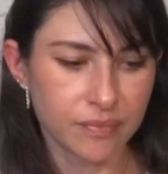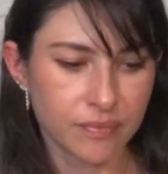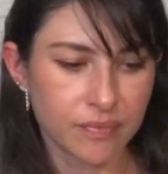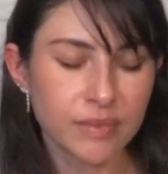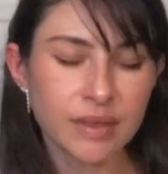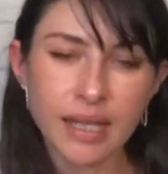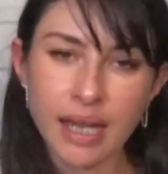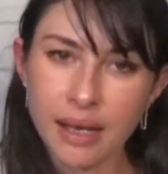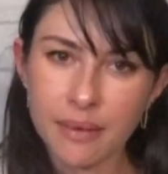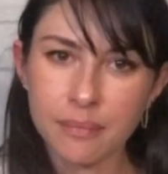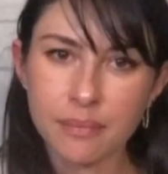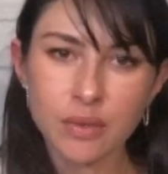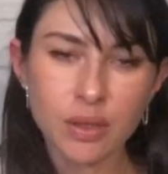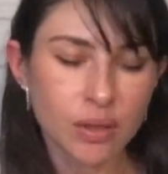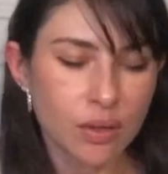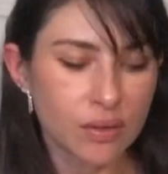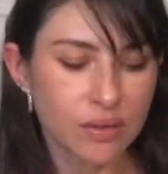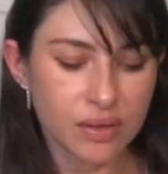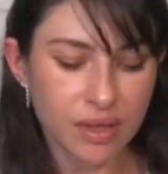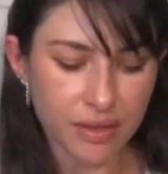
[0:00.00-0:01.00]
Yeah,
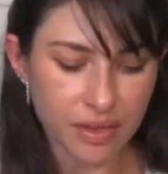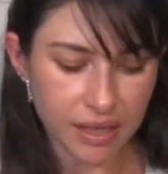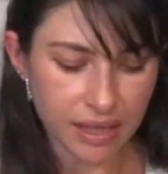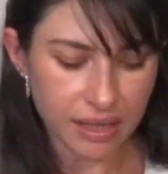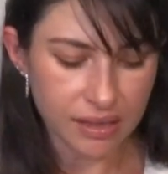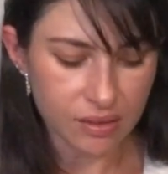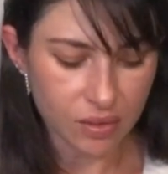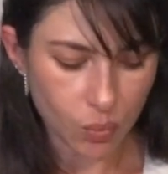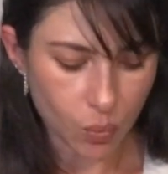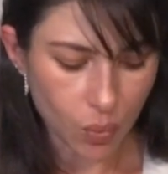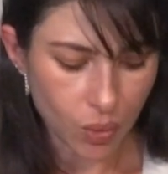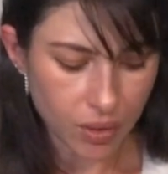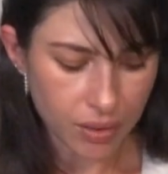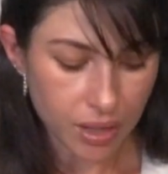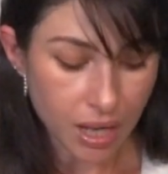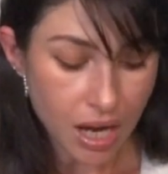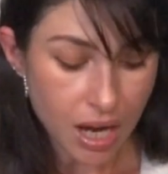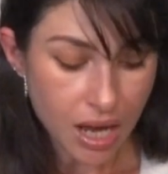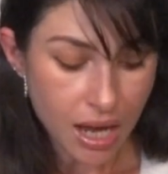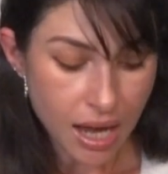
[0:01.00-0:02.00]
closed I think is the word.
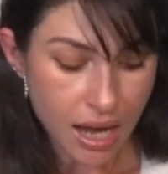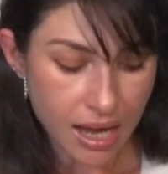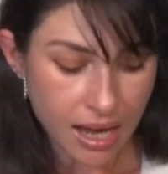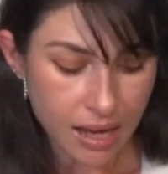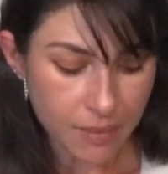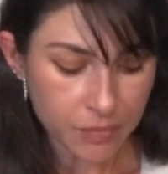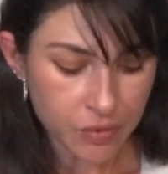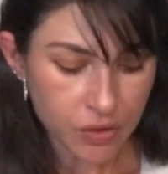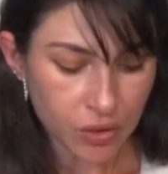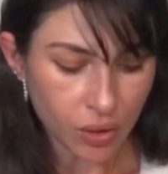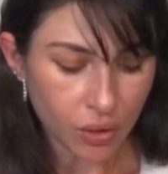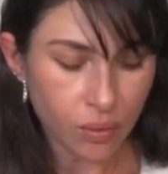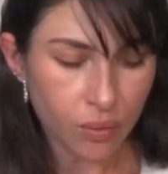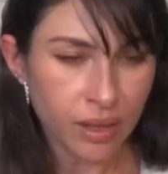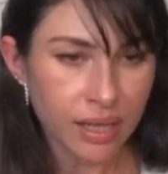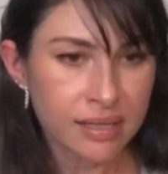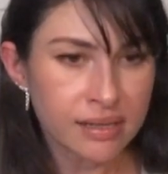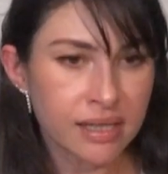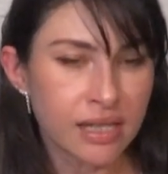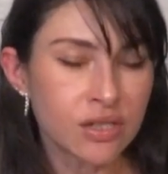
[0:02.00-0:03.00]
So
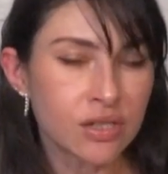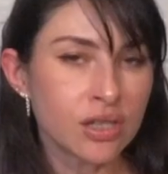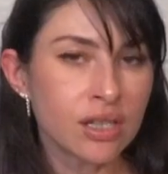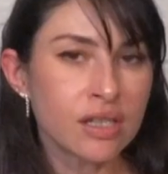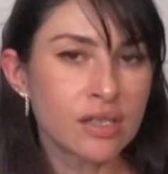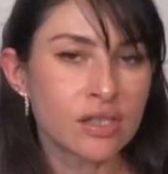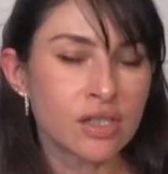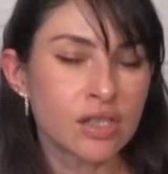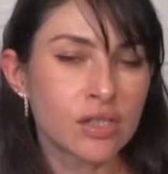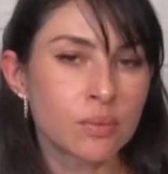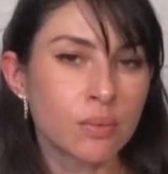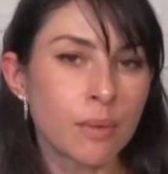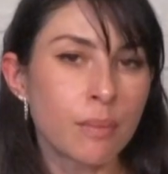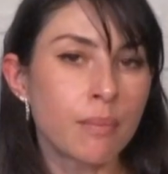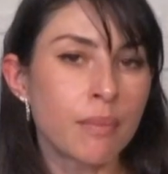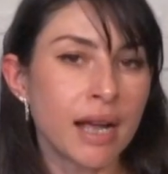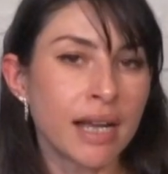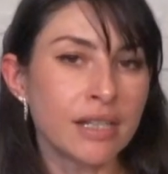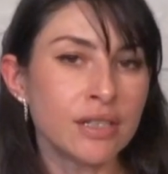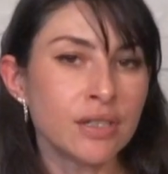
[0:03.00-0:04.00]
essentially it's just
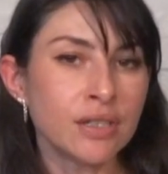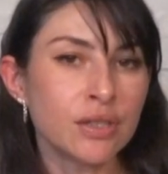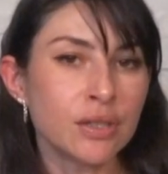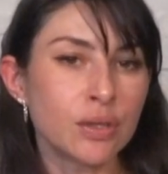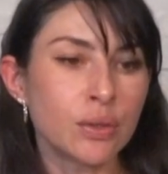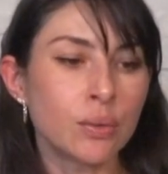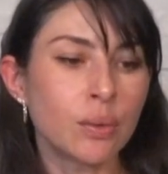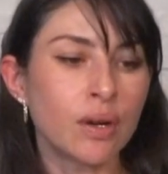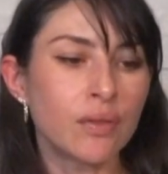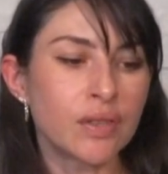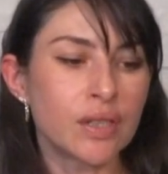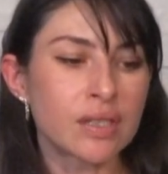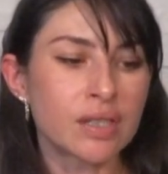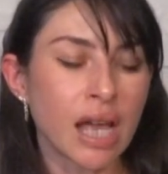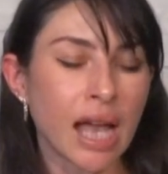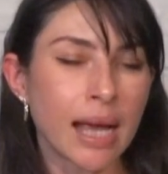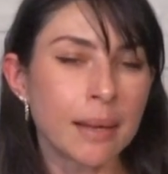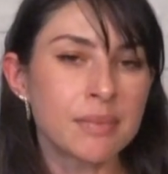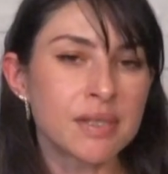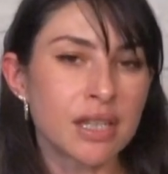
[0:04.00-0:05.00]
reminding you of the
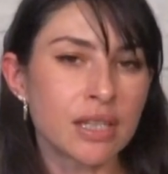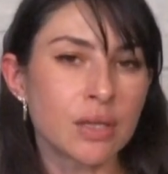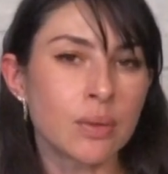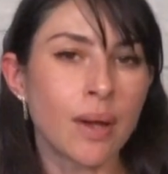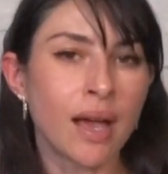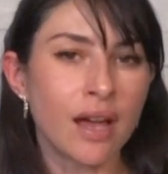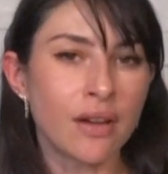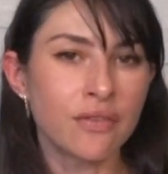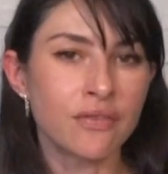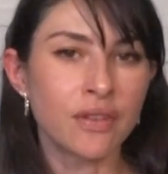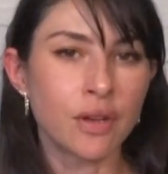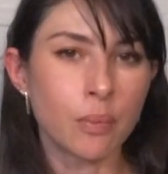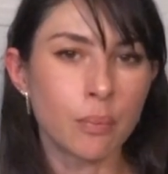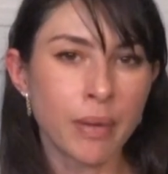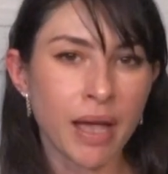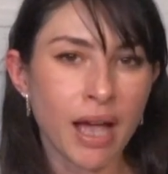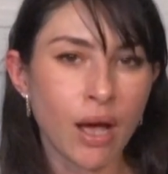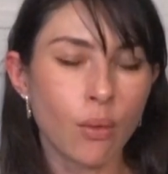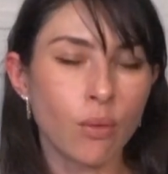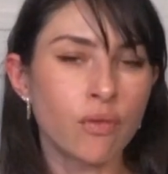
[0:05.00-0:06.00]
times that you have felt
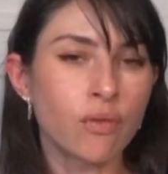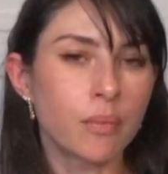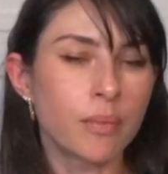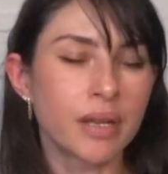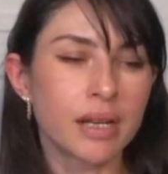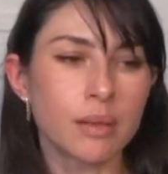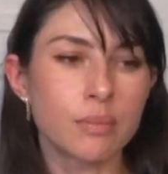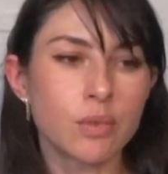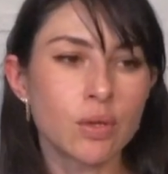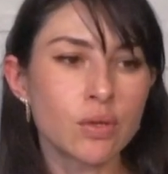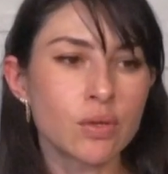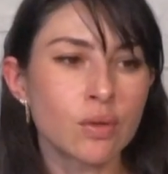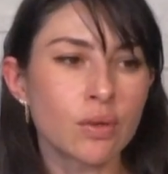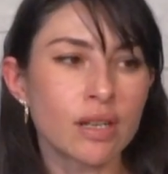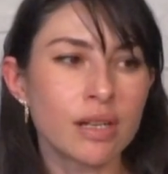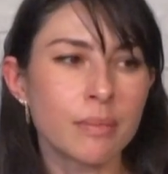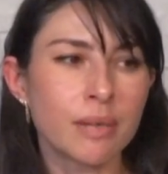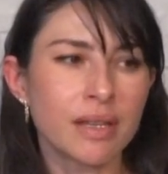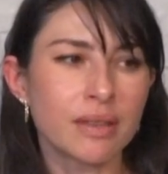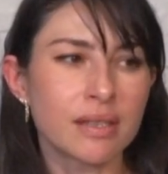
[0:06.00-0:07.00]
powerful. But I'm not
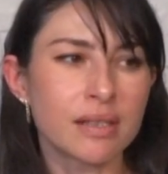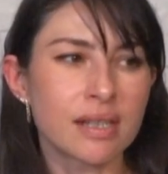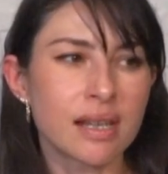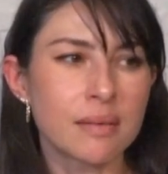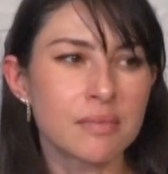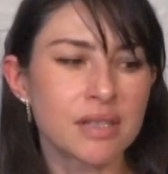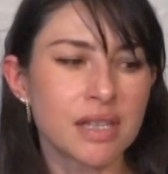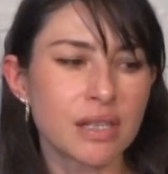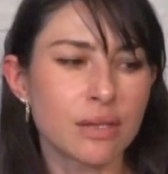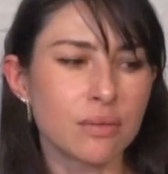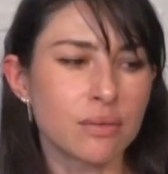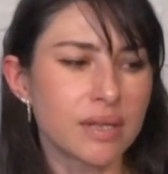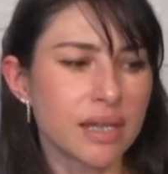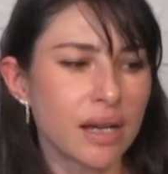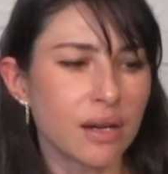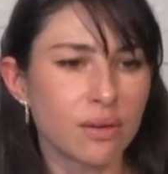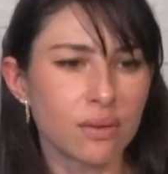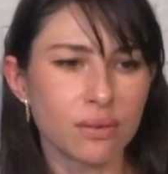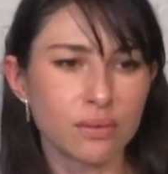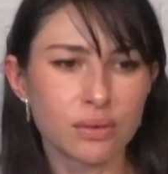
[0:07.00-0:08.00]
talking about the times that you
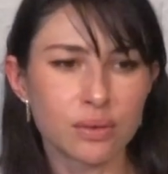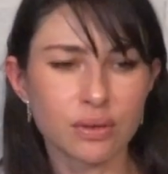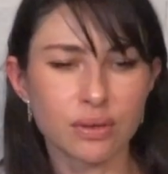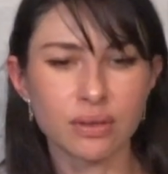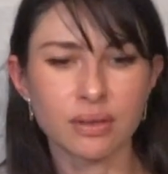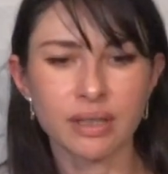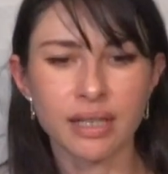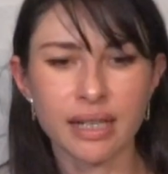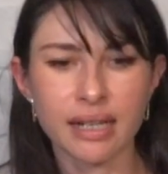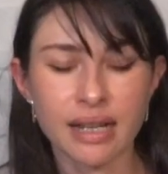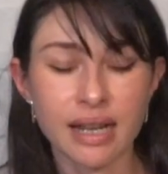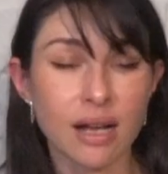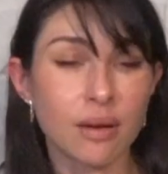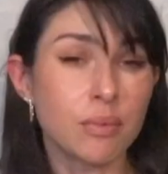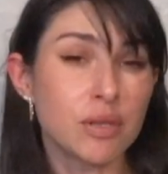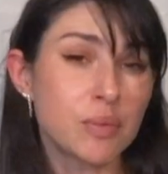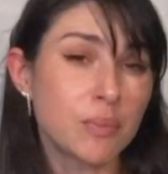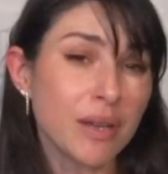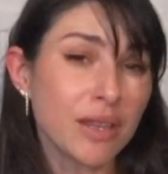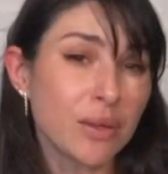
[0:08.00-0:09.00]
yelled or you let it
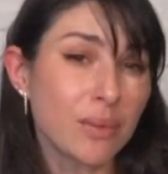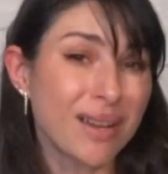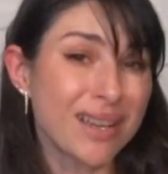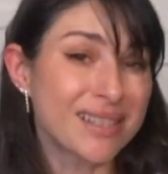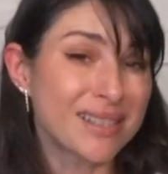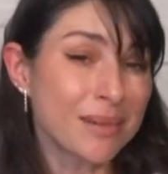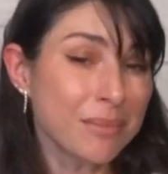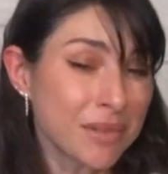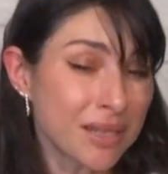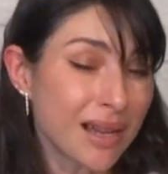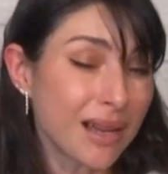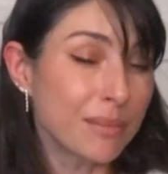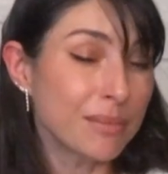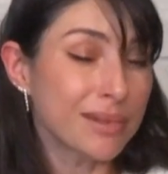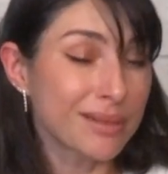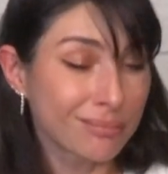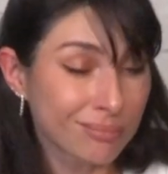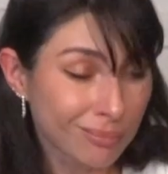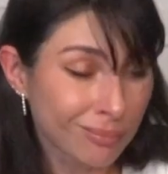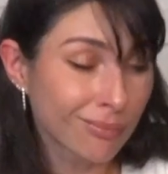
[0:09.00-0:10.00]
out, which by the way, sometimes